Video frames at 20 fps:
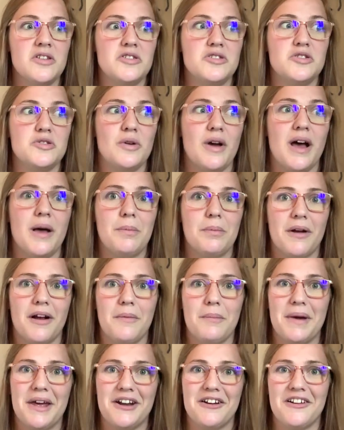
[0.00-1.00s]
to help her
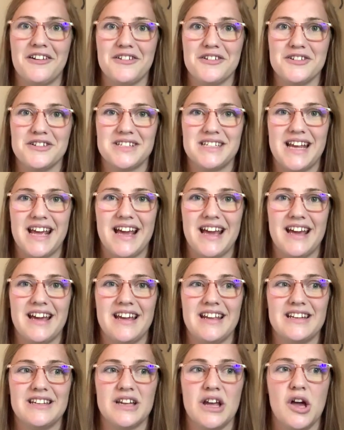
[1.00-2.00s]
better
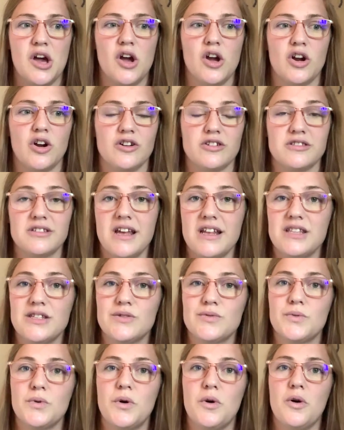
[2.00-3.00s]
understand her son's
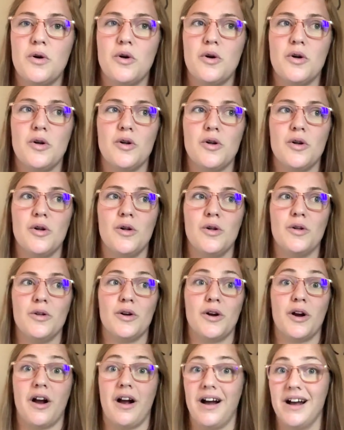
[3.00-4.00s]
role,
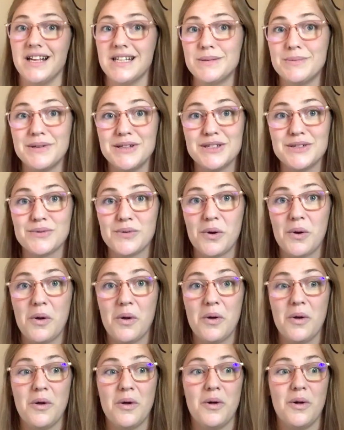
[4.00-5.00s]
her husband's
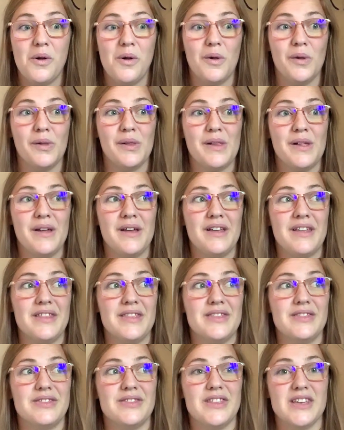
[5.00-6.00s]
role,
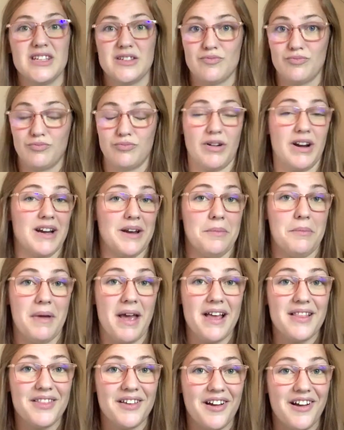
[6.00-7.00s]
this random
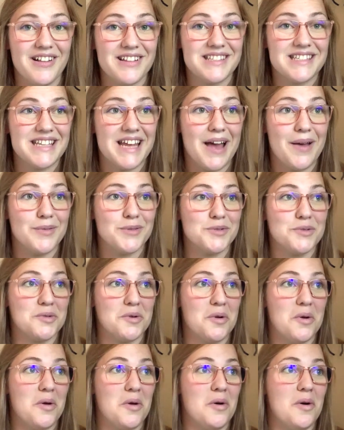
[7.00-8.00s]
man that got stabbed's
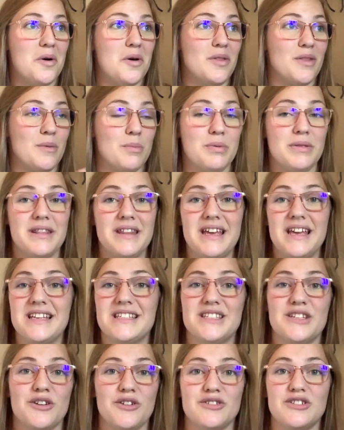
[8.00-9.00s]
role, the
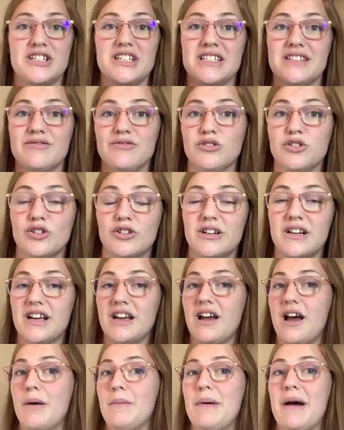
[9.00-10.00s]
police. You know, she's
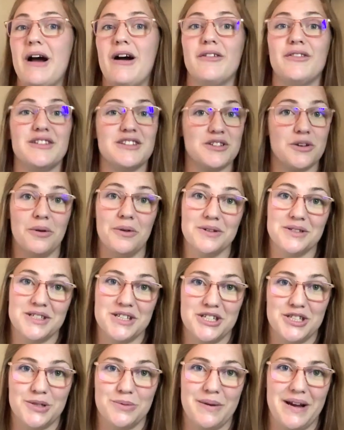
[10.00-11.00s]
learning about this whole
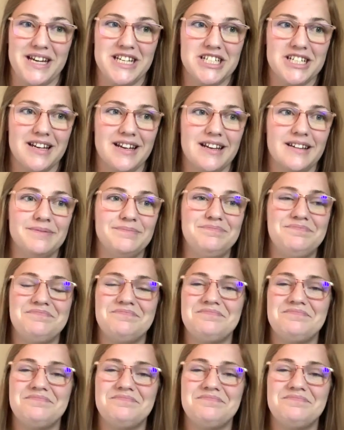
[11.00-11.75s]
situation